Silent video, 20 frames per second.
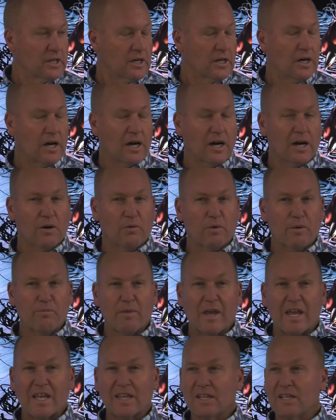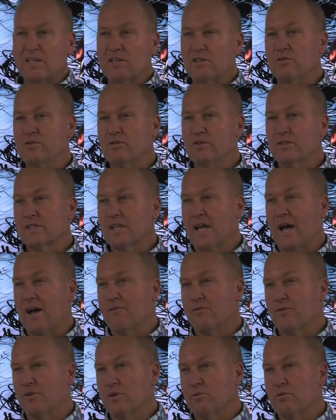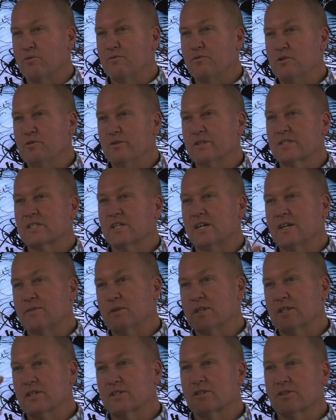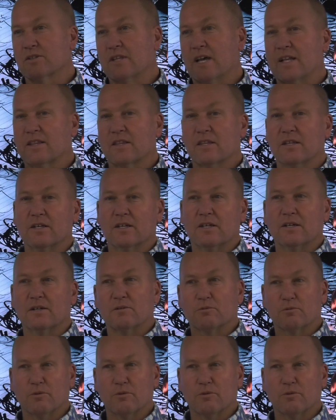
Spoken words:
We mainly used that for the review assignment so that the